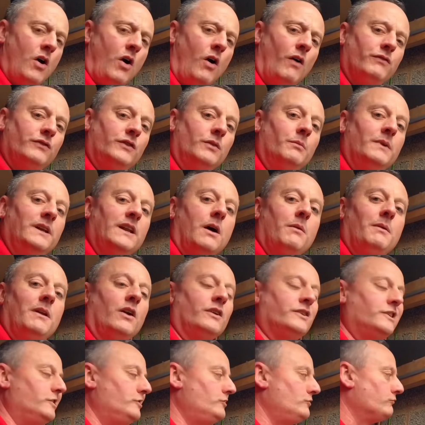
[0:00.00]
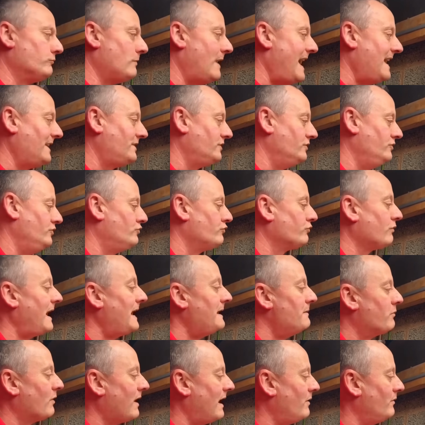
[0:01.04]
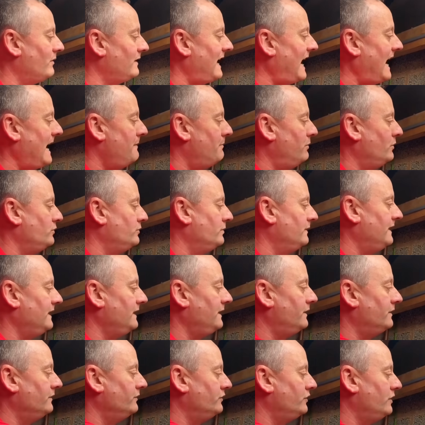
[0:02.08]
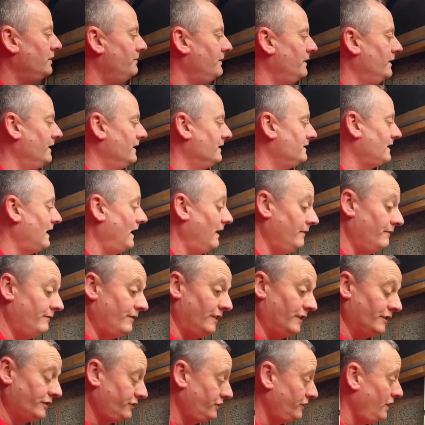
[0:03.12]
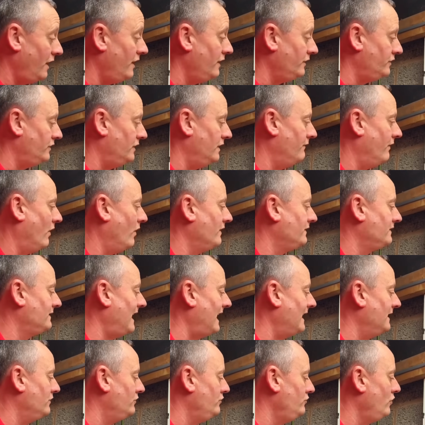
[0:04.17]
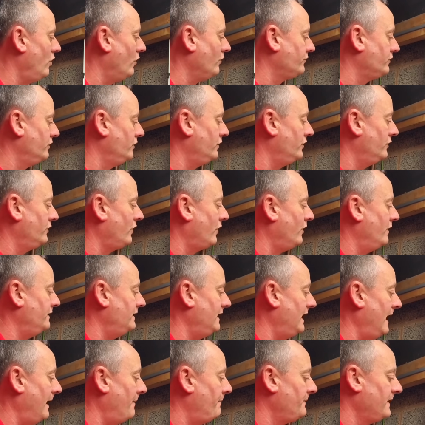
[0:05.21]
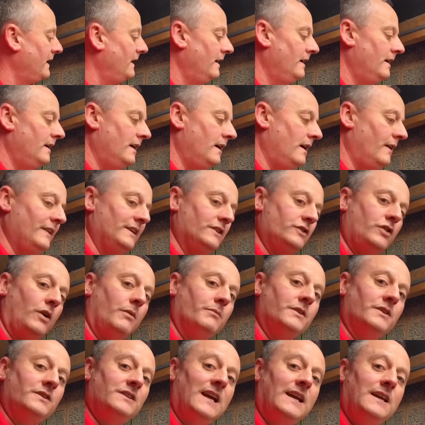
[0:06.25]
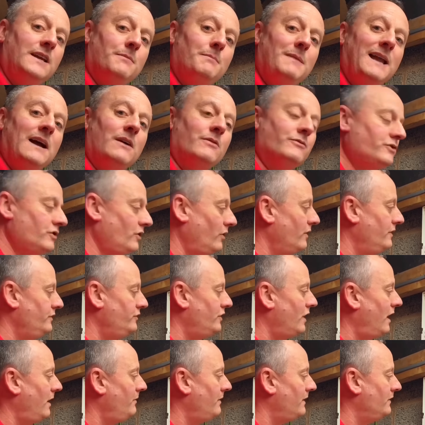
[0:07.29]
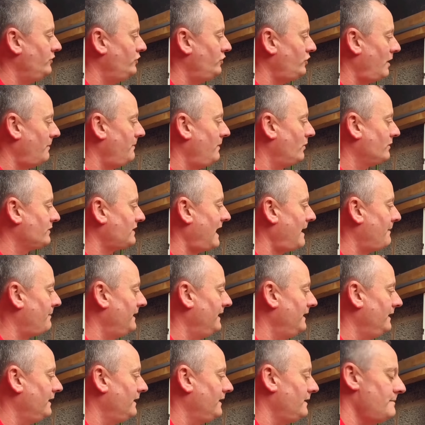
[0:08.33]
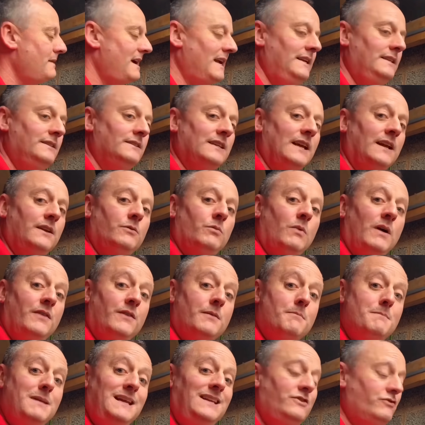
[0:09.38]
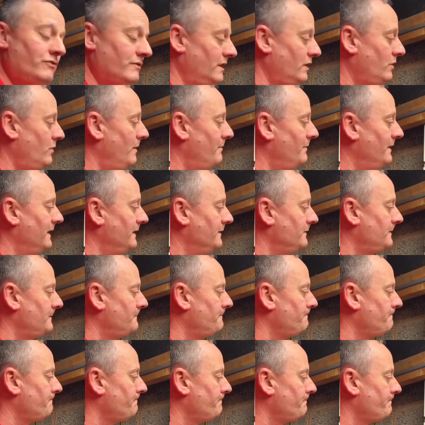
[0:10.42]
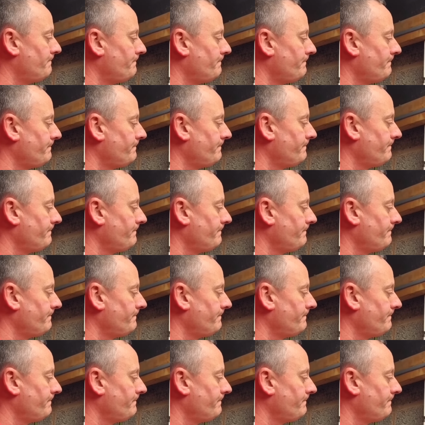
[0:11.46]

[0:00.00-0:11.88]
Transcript: Often we know we like to dress and drape round cables within consumer units, and for the surge device that is not a good idea. I think it's time to take me outside, Joe, and show me what's happening at the mains end where the metering equipment is. Let's go.